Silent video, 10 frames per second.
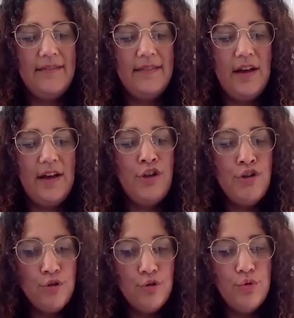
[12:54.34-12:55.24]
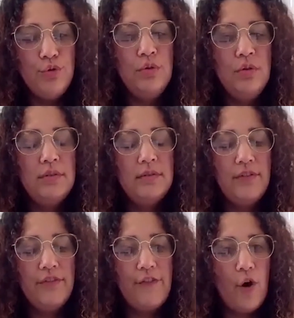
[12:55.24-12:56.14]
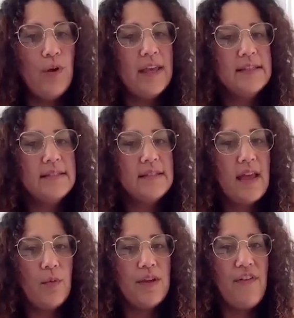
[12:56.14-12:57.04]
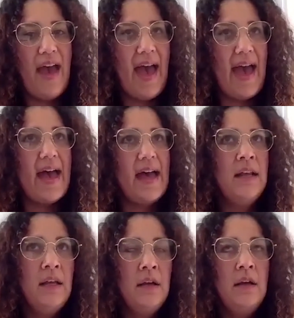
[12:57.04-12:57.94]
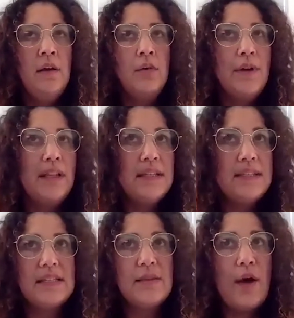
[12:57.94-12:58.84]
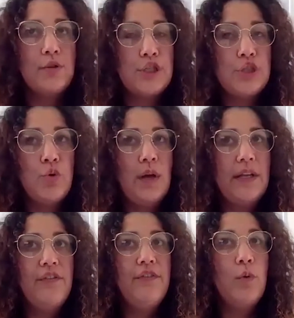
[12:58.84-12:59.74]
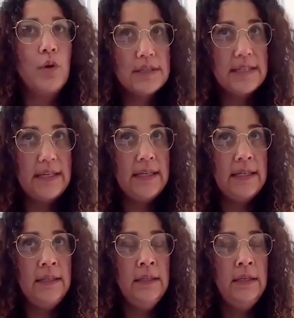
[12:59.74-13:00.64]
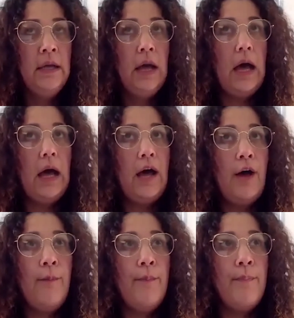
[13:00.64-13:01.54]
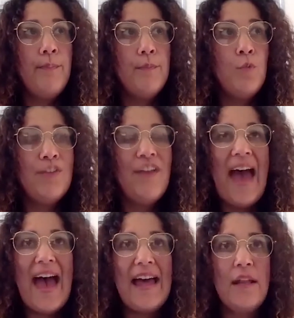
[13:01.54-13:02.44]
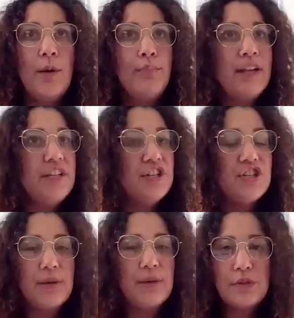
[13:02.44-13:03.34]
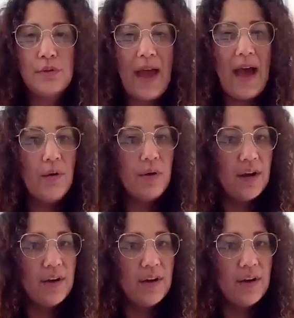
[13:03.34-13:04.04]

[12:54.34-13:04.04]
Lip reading: a new focus that we've had really since about 2014. We've had apprenticeships throughout our